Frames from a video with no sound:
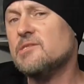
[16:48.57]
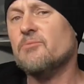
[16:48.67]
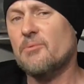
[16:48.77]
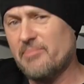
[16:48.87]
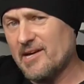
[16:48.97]
it
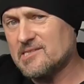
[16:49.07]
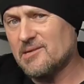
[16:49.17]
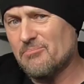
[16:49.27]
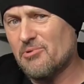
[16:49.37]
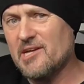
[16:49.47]
won Best
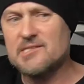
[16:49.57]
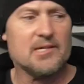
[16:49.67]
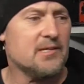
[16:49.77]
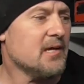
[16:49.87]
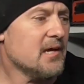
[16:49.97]
in
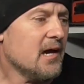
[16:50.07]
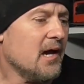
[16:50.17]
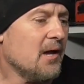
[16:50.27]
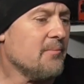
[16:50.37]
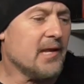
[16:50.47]
Britain,
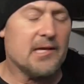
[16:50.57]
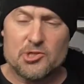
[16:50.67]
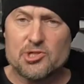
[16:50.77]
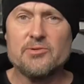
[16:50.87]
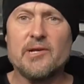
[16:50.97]
and it
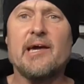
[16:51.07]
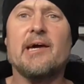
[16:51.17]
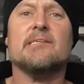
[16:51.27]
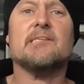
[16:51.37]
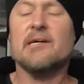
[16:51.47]
truly
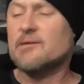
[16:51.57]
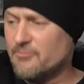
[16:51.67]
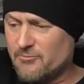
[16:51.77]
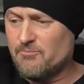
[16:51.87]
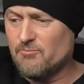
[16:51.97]
is
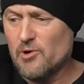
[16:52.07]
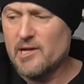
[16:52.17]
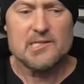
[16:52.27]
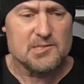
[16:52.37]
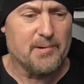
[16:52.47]
a
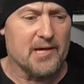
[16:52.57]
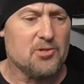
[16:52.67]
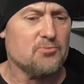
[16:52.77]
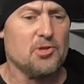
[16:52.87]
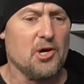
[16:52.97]
really
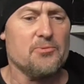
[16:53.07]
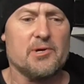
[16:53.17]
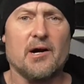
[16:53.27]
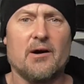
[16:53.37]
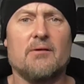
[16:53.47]
special show
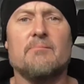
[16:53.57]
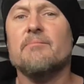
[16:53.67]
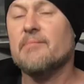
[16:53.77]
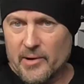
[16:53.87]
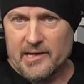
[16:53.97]
car.
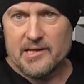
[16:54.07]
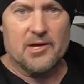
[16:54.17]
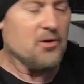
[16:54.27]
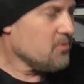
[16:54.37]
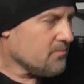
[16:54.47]
We're going to
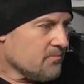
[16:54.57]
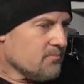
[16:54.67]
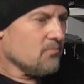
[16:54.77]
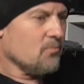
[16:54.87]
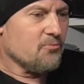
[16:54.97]
do
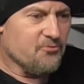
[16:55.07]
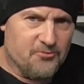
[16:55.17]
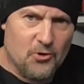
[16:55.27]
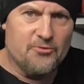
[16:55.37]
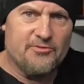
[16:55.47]

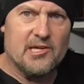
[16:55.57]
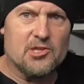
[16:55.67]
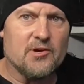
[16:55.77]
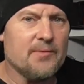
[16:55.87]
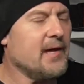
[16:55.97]
full
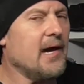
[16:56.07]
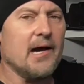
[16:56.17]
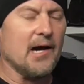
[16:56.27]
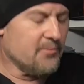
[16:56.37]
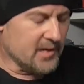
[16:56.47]
feature on that.
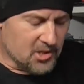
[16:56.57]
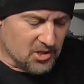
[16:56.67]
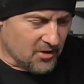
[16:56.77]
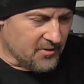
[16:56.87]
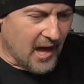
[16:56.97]
I'm going to
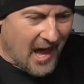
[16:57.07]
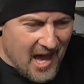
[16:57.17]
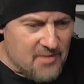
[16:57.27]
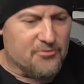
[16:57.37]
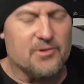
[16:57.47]
show you
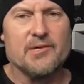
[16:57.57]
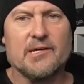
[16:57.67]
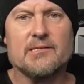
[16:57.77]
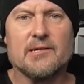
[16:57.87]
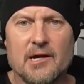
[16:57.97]

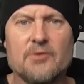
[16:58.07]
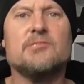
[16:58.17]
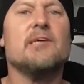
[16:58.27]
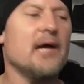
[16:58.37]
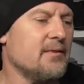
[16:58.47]
everything that
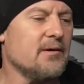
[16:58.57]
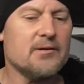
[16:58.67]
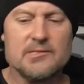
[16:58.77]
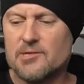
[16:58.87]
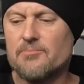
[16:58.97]
goes
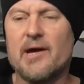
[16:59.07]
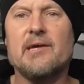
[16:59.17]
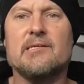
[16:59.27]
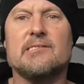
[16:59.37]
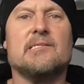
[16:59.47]
together
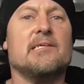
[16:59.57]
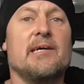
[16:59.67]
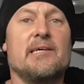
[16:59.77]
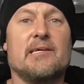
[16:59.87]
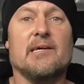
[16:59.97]
to
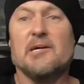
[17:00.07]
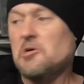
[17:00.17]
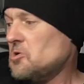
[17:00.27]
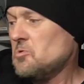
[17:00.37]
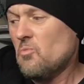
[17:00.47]
take
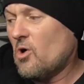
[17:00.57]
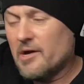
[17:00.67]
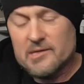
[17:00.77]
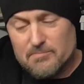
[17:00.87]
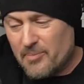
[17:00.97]

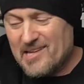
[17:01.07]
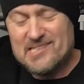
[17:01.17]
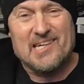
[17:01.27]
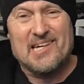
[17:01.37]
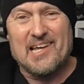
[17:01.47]
what is
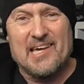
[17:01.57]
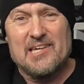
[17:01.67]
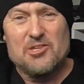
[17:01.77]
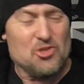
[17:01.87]
basically